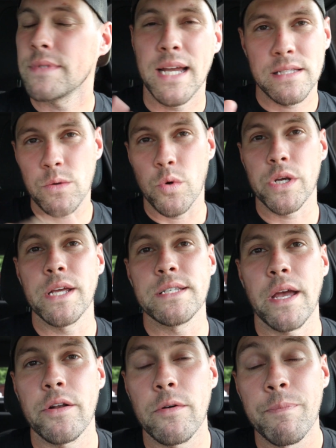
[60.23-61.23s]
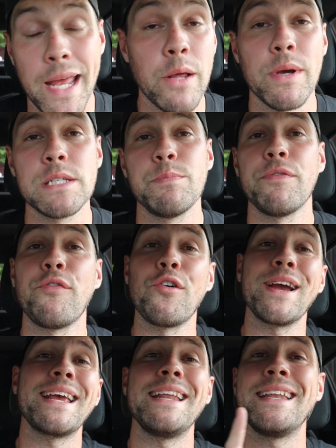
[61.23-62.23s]
That's a working title. Anyways,
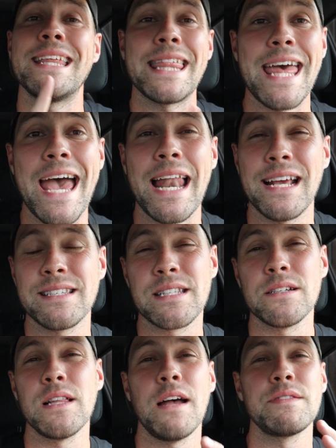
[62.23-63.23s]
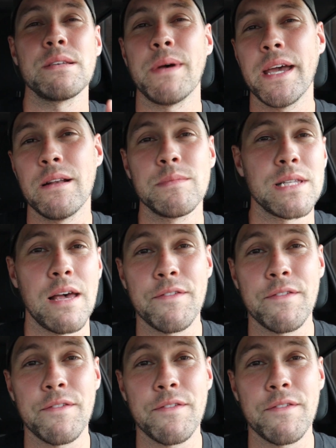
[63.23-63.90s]
before I get into that, I still have some items